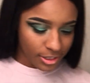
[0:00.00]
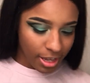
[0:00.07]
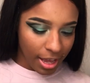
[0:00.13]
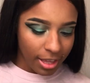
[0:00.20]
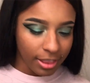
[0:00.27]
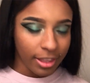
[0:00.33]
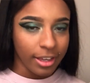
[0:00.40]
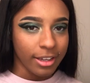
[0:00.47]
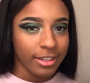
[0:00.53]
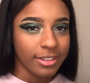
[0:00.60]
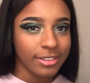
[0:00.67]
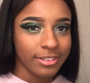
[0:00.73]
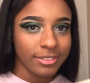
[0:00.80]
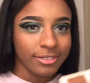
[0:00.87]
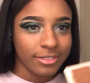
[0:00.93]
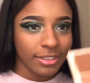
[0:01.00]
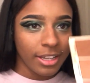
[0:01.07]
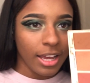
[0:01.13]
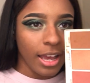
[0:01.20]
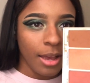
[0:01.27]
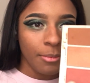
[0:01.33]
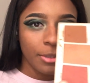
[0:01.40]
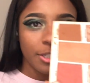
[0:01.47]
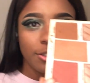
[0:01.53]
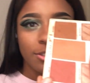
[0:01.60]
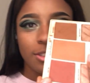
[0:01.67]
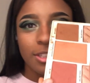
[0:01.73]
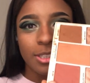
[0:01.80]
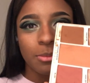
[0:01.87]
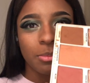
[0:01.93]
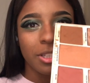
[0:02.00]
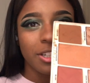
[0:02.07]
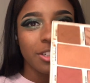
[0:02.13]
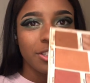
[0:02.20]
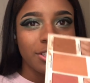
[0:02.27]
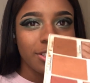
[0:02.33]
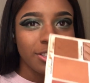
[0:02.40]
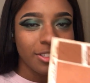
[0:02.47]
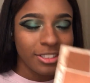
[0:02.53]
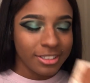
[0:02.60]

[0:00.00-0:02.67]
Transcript: I lied. I'm gonna use this blush.